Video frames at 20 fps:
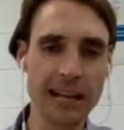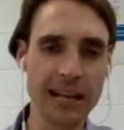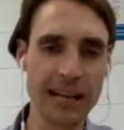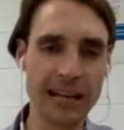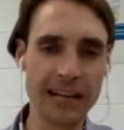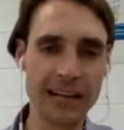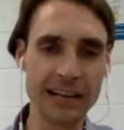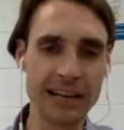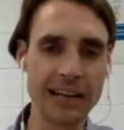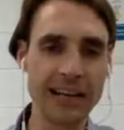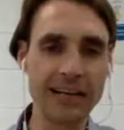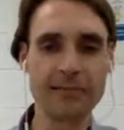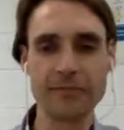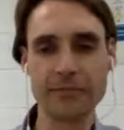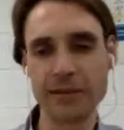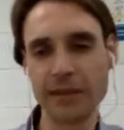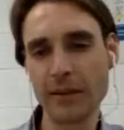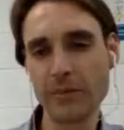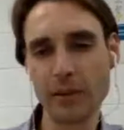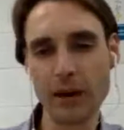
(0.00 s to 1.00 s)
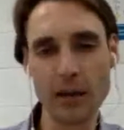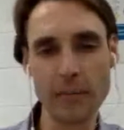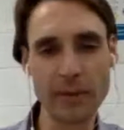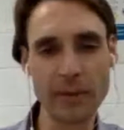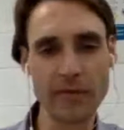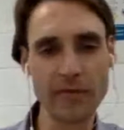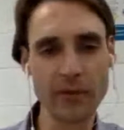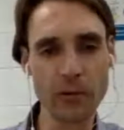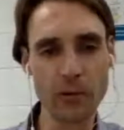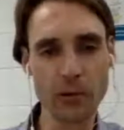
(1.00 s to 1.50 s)
And there might be
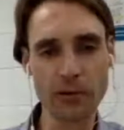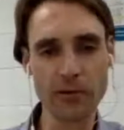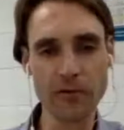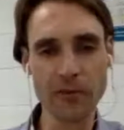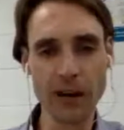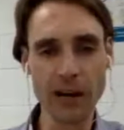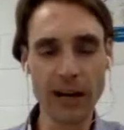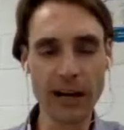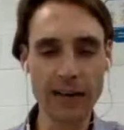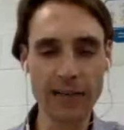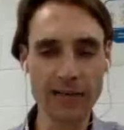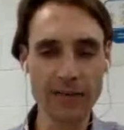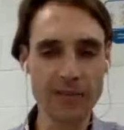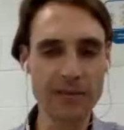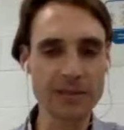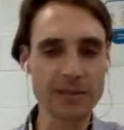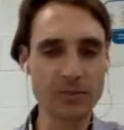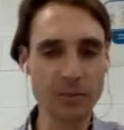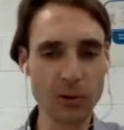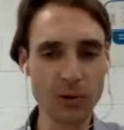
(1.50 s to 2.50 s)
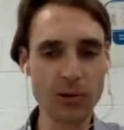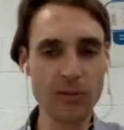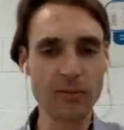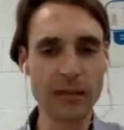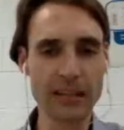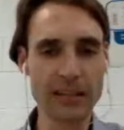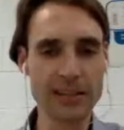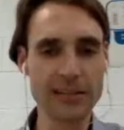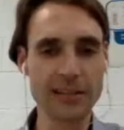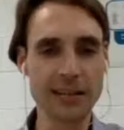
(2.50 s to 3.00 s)
4 or 5 small
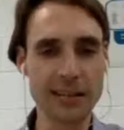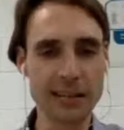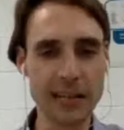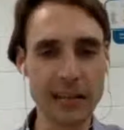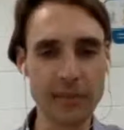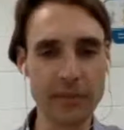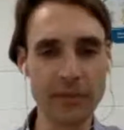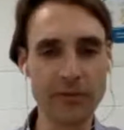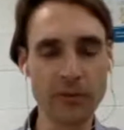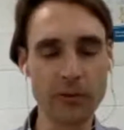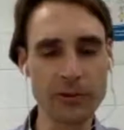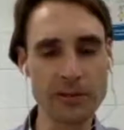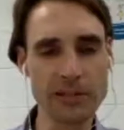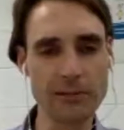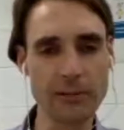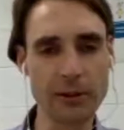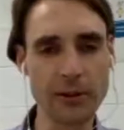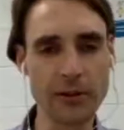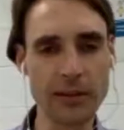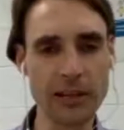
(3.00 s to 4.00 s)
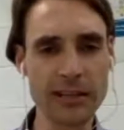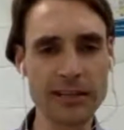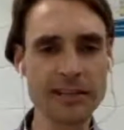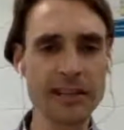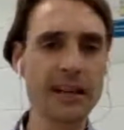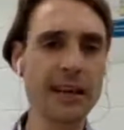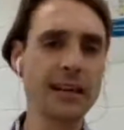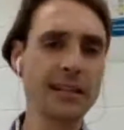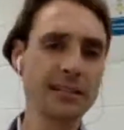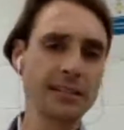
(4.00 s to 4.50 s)
events like that before someone thinks,
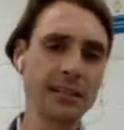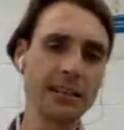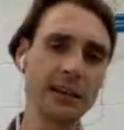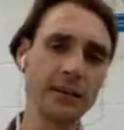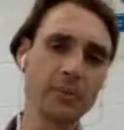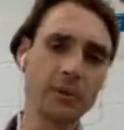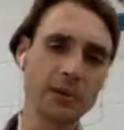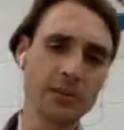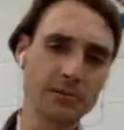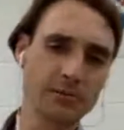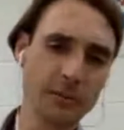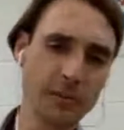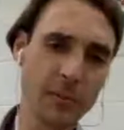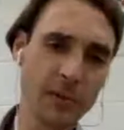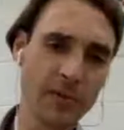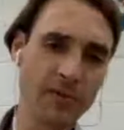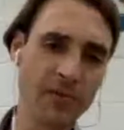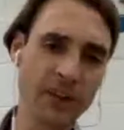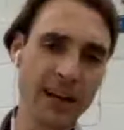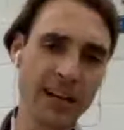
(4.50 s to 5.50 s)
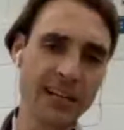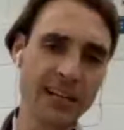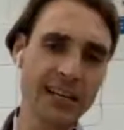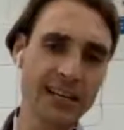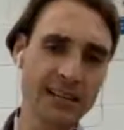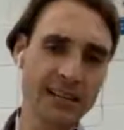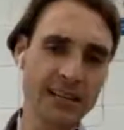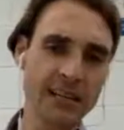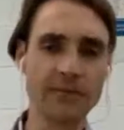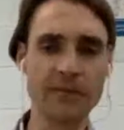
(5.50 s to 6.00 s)
gee, that person would be
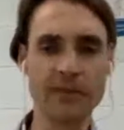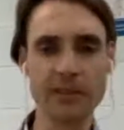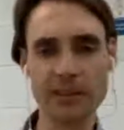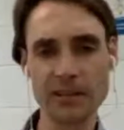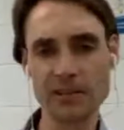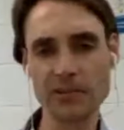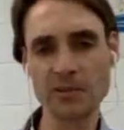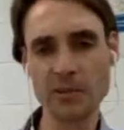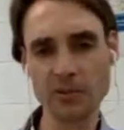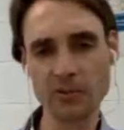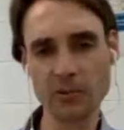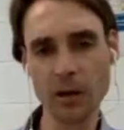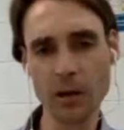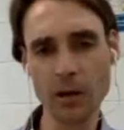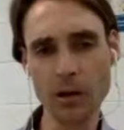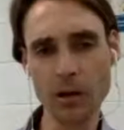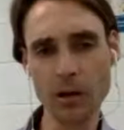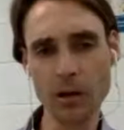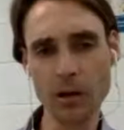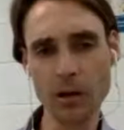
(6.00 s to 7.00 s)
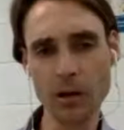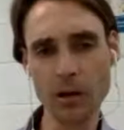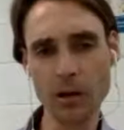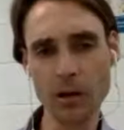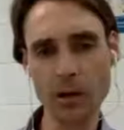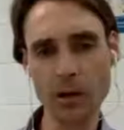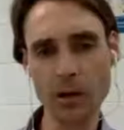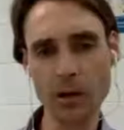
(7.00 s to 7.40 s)
fantastic for this new role.